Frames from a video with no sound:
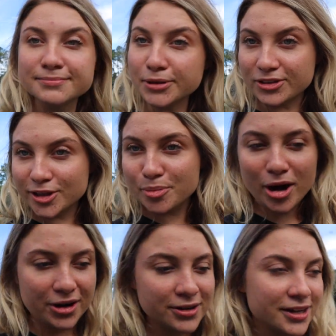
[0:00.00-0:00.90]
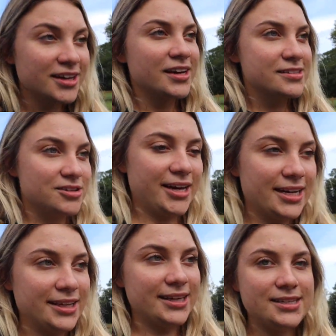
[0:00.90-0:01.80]
building the barn. So we
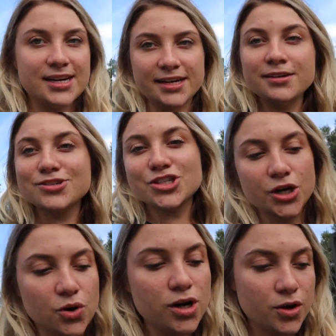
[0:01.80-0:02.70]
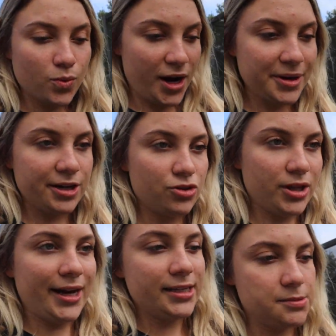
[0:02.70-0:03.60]
had to get that done. So why we had to do
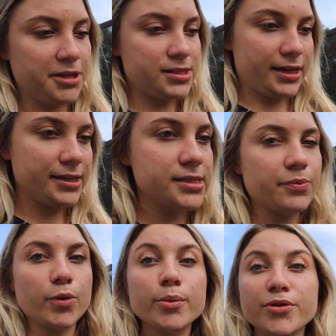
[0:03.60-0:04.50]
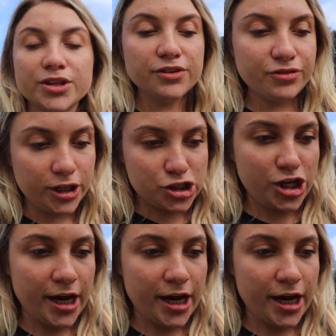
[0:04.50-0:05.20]
that is because, like I said, we're removing the feed